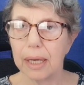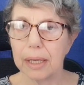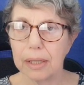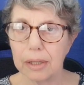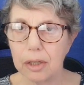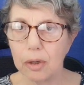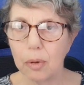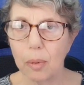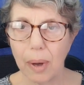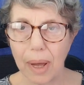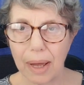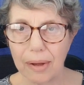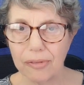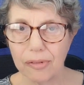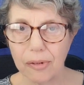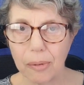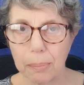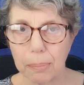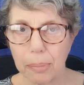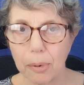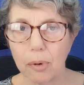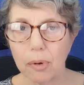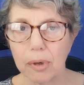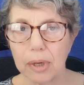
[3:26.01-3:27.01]
you have a
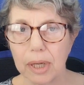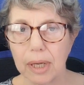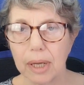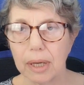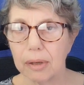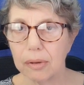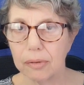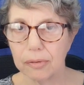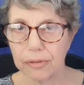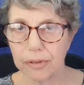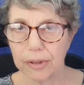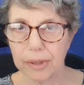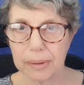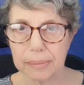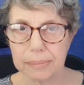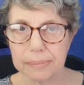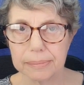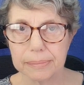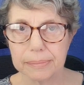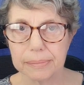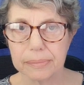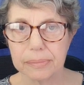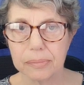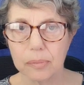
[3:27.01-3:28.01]
boil over.
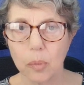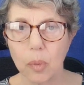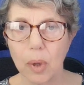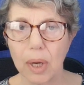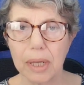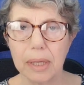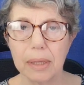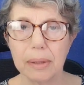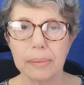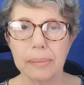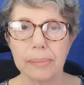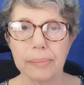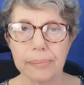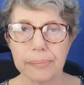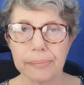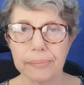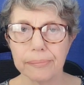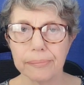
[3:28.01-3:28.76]
Well,